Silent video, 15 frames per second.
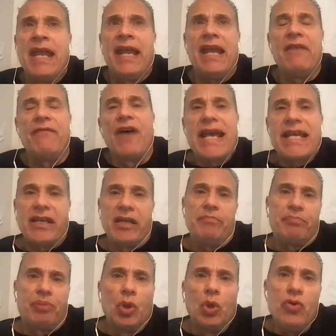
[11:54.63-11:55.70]
If I
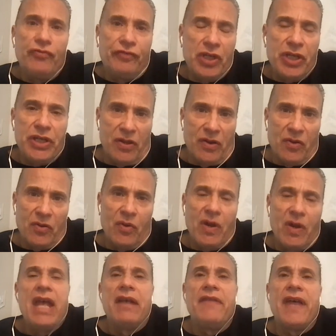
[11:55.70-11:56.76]
can prove to you
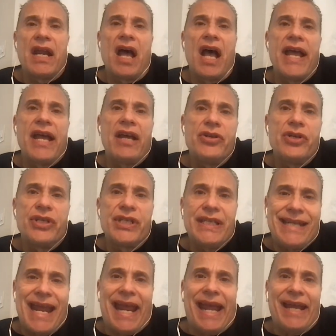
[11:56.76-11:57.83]
that I
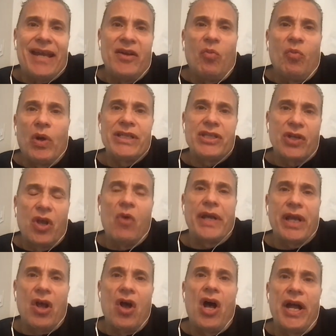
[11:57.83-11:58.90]
understand what's
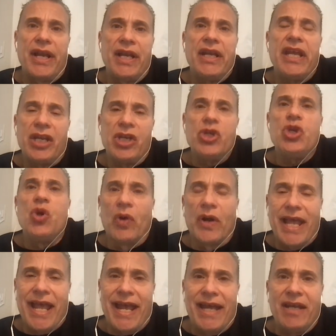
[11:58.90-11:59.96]
going on in your
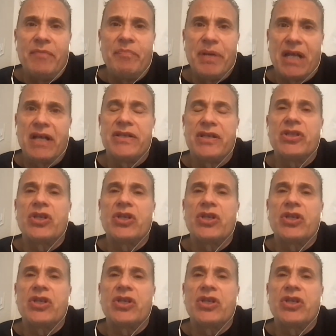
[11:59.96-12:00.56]
head because it's